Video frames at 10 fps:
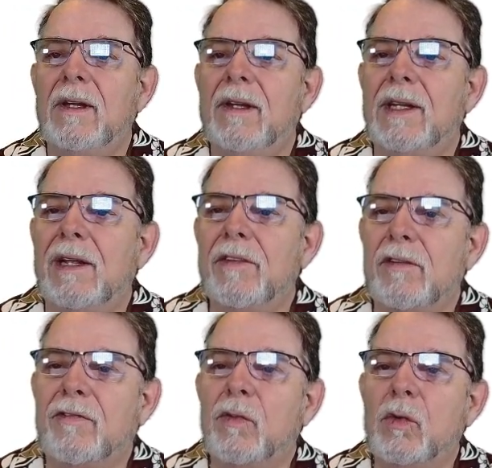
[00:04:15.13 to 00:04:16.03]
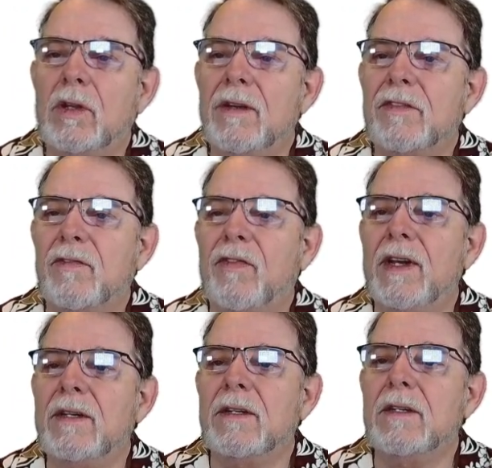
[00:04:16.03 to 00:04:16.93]
11, a fool gives
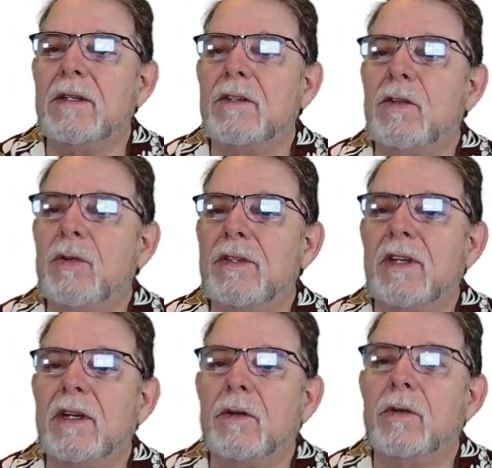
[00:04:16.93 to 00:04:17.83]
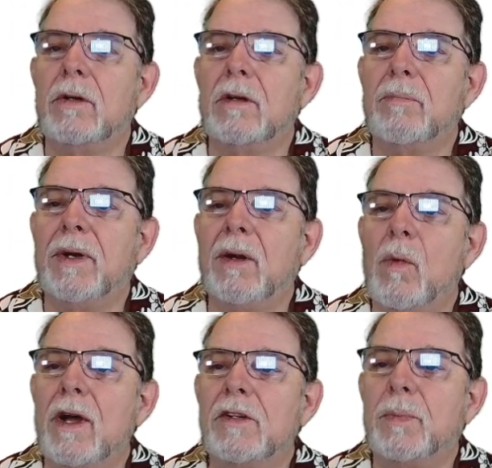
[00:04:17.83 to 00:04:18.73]
vent to his anger, but a
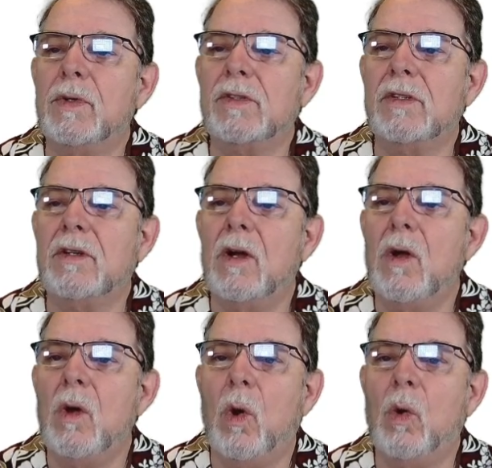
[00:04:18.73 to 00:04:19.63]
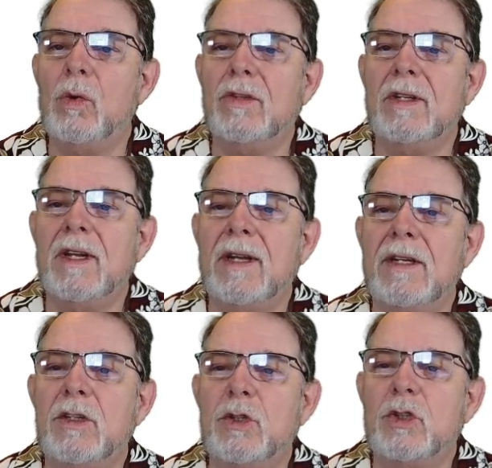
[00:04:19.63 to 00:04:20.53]
wise person holds it in
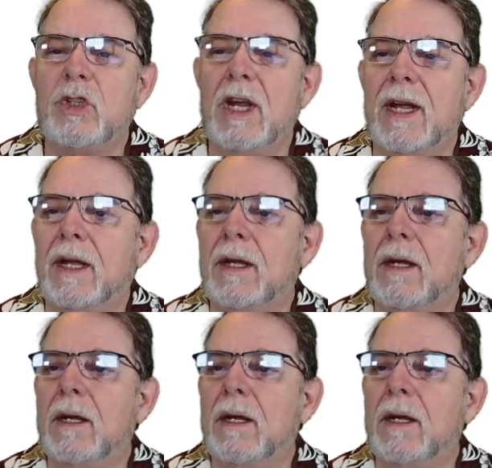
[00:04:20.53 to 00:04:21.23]
check.